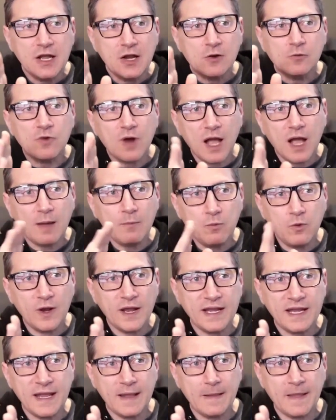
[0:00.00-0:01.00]
Rob
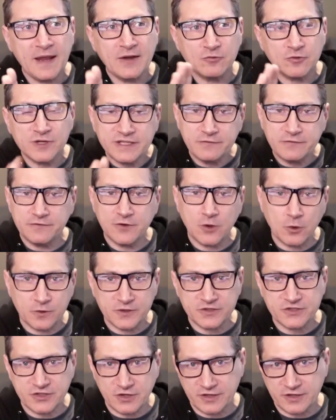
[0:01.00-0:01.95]
went and really focused